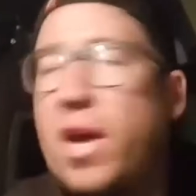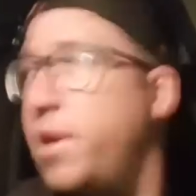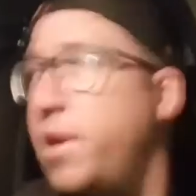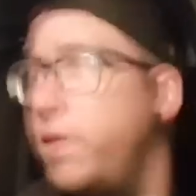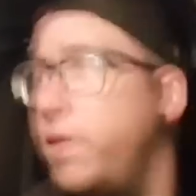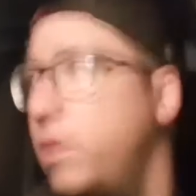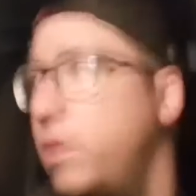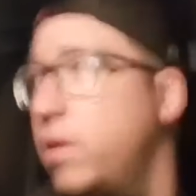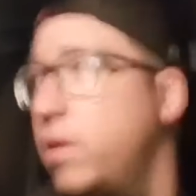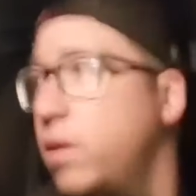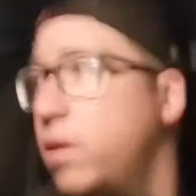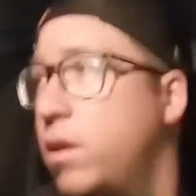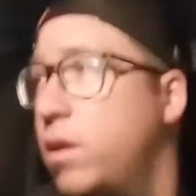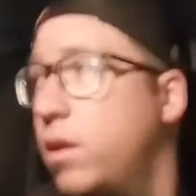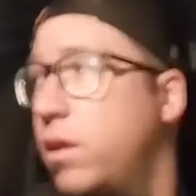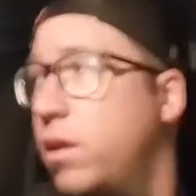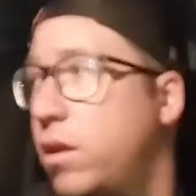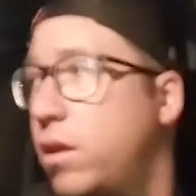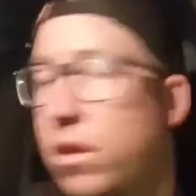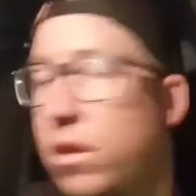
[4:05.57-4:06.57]
Pardon?
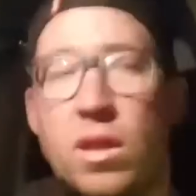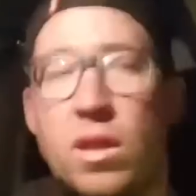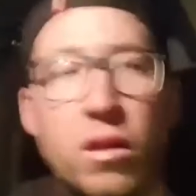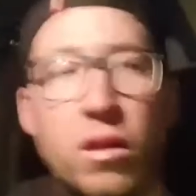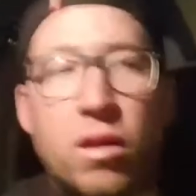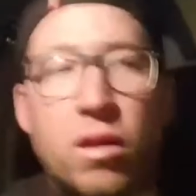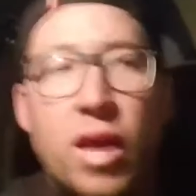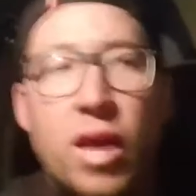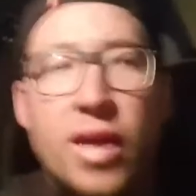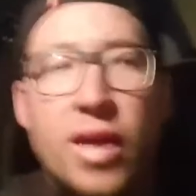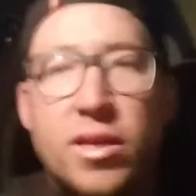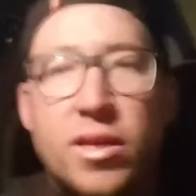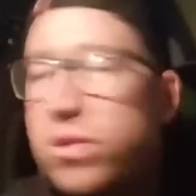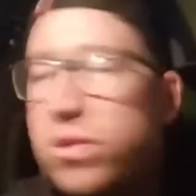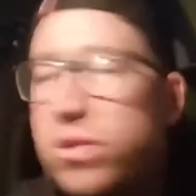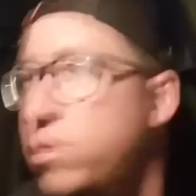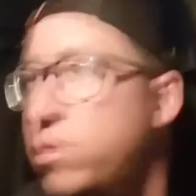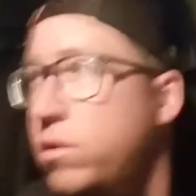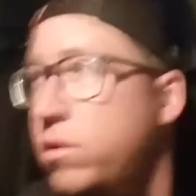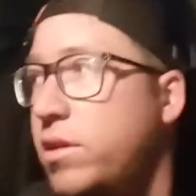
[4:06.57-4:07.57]

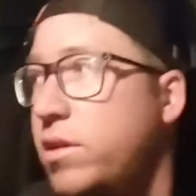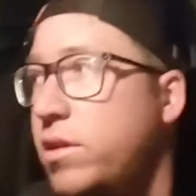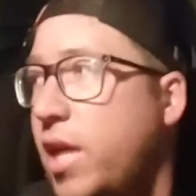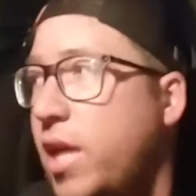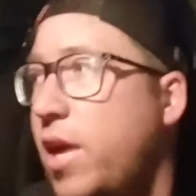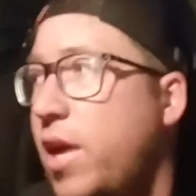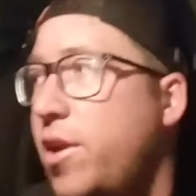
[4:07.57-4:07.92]
Axel.